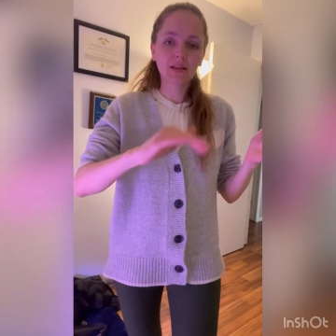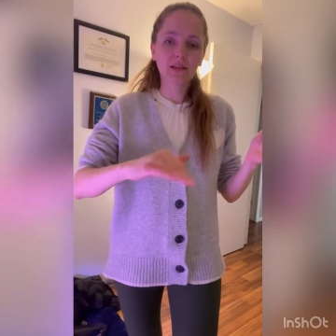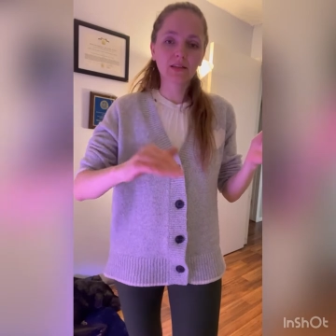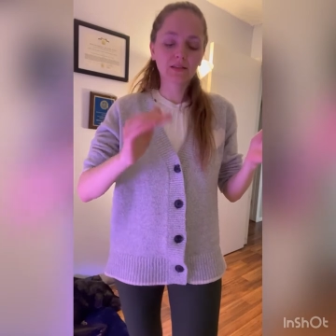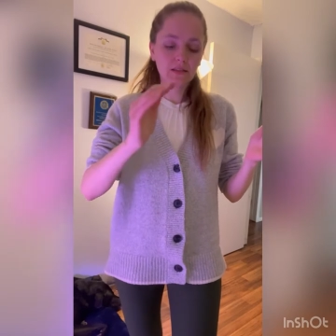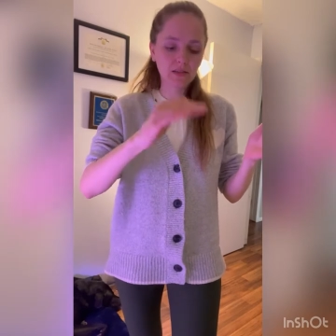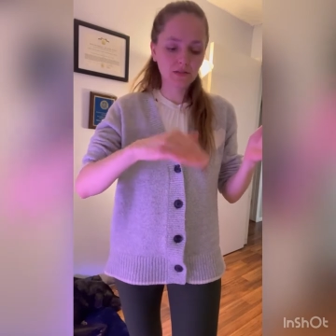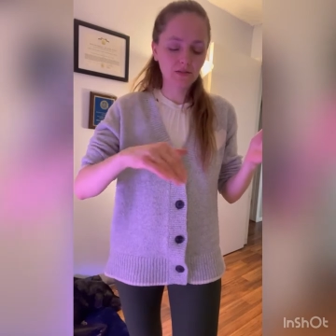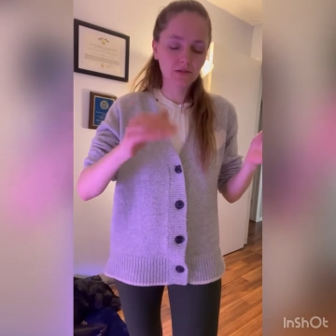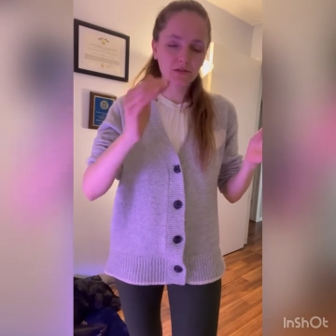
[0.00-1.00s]
he
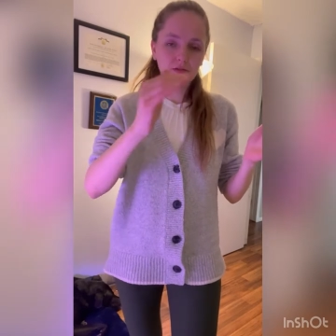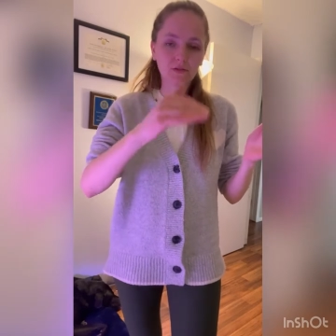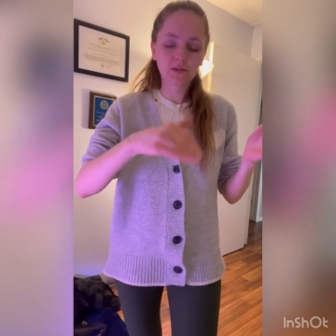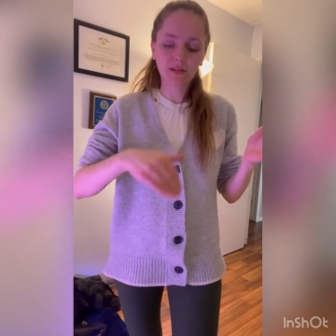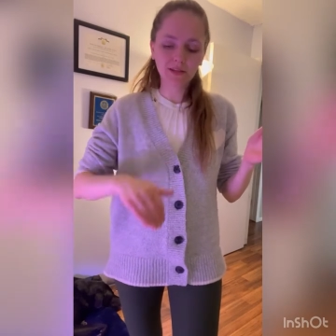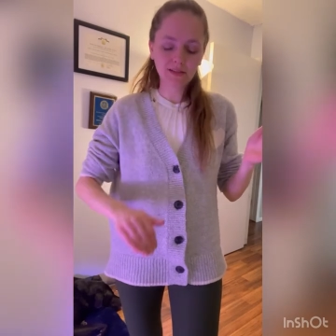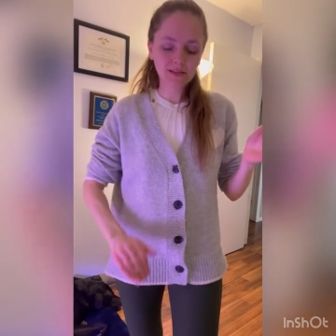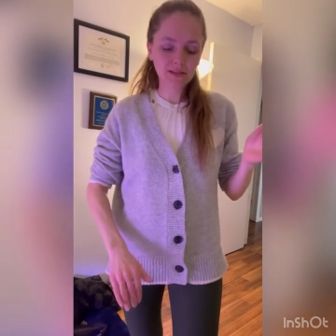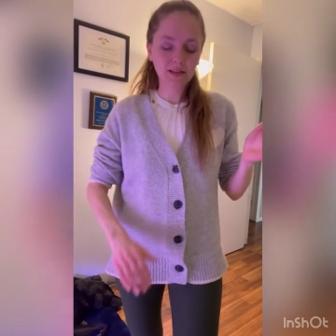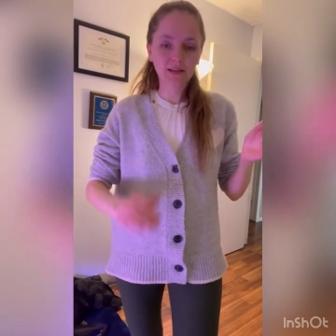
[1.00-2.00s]
says to do
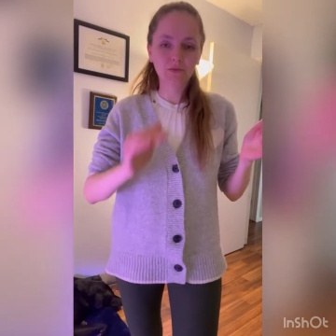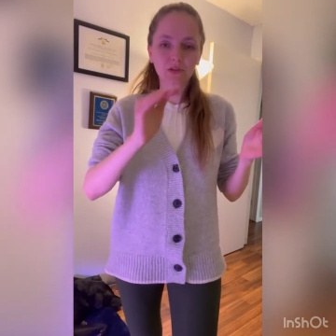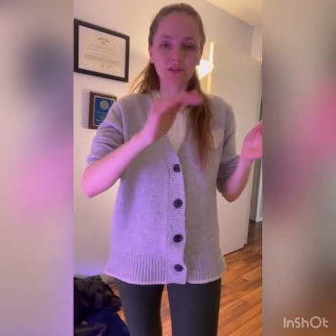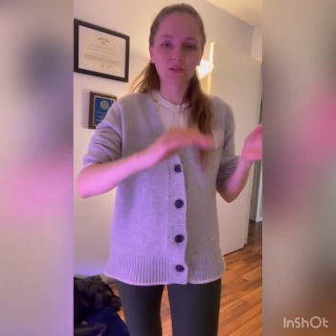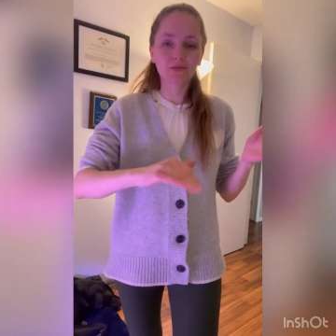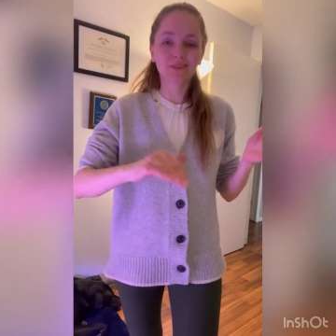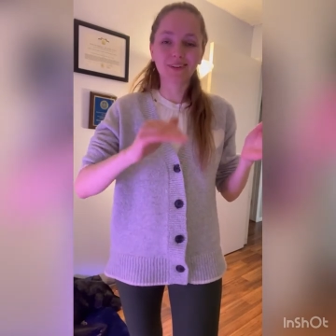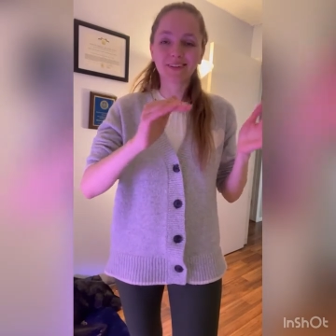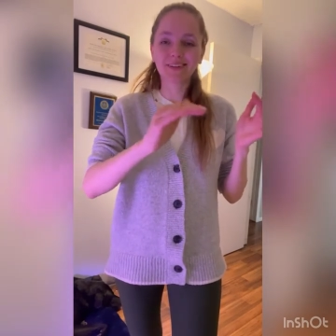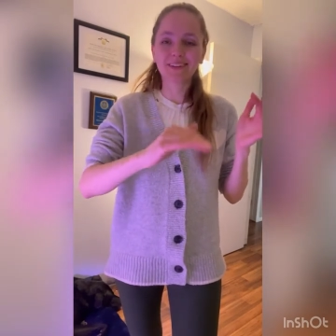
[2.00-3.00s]
this, and then we're gonna do
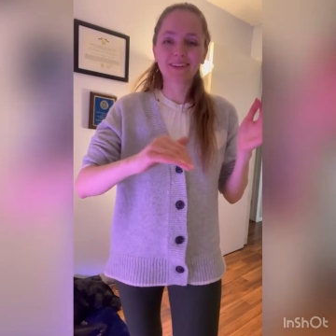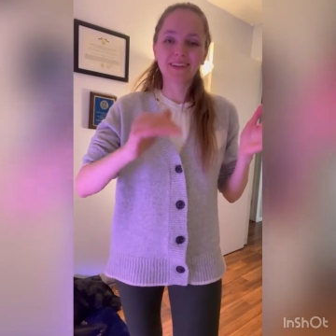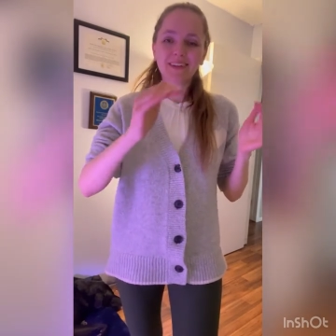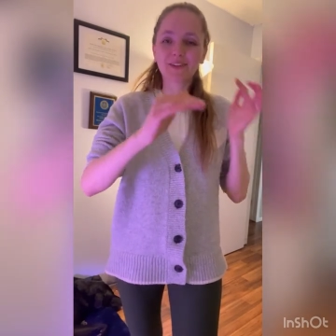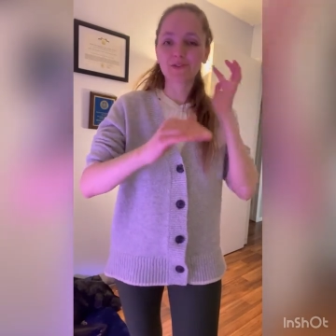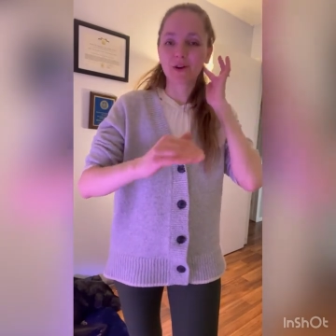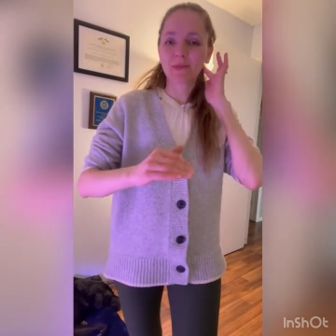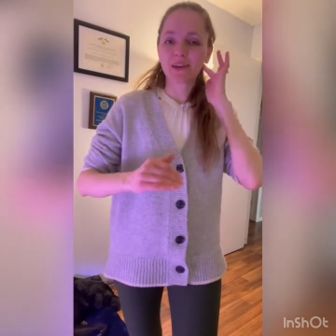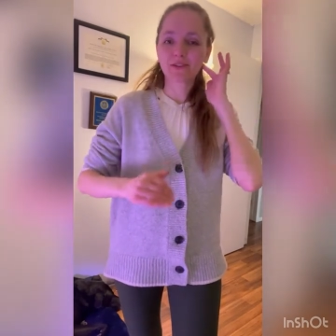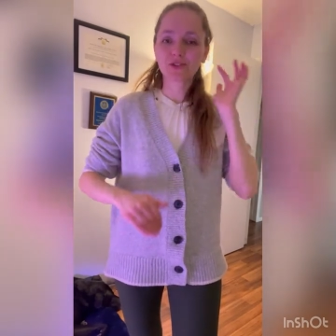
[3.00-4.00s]
the jaw
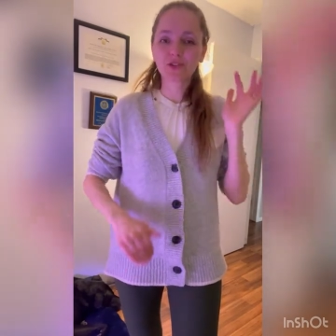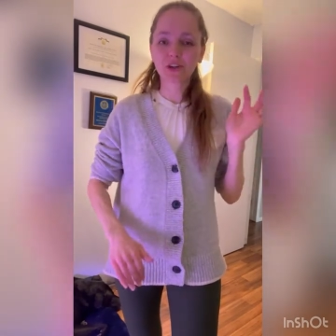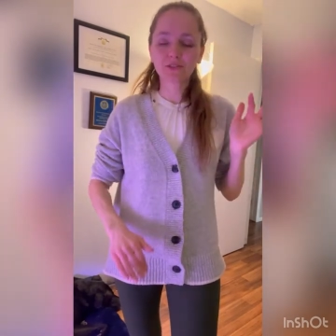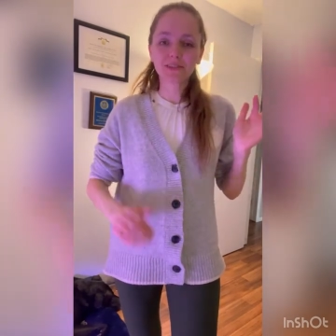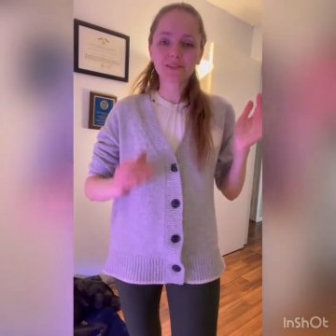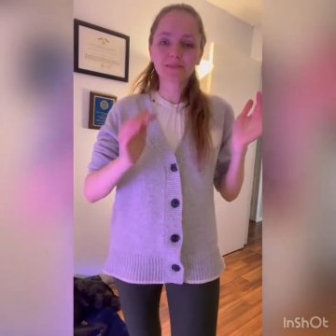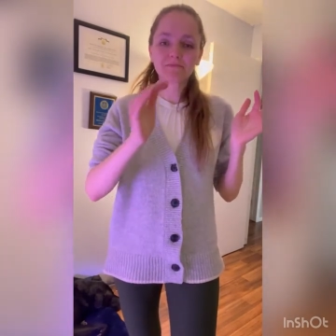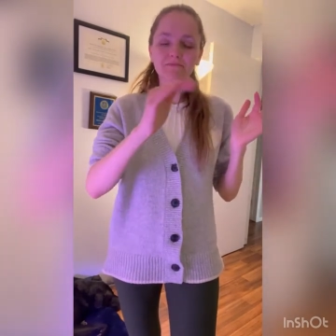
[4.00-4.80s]
minor chakras.